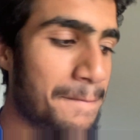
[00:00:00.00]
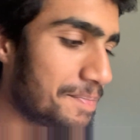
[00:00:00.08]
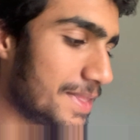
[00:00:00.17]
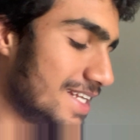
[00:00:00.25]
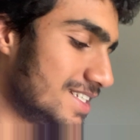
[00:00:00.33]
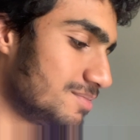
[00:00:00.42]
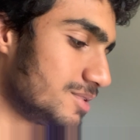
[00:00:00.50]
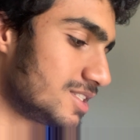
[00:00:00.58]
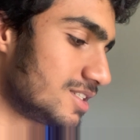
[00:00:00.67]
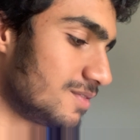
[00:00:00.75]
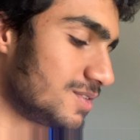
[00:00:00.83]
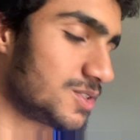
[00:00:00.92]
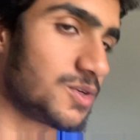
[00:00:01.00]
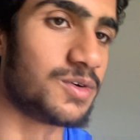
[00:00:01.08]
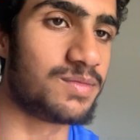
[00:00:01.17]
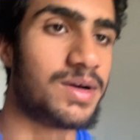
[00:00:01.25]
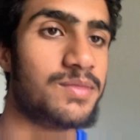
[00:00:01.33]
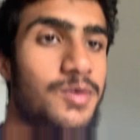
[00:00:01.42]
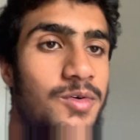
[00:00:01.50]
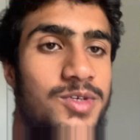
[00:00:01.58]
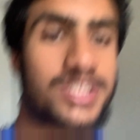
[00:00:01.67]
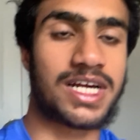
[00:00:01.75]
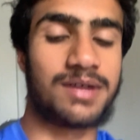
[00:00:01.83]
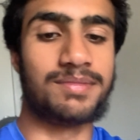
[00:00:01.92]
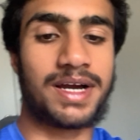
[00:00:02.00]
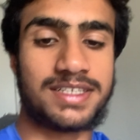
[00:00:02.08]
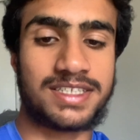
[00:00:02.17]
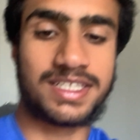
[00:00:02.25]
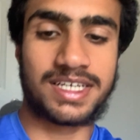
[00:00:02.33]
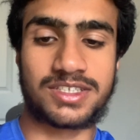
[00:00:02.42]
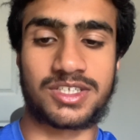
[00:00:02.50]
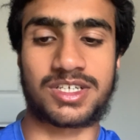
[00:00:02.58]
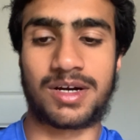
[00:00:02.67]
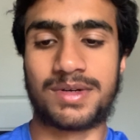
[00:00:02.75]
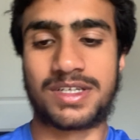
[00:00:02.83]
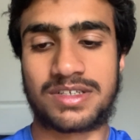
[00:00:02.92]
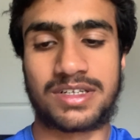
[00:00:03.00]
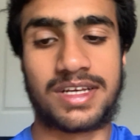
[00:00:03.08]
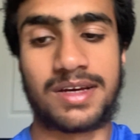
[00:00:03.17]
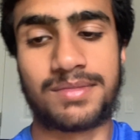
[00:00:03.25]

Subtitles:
That type of stuff. So my mood was kind of bad today, just coming in today.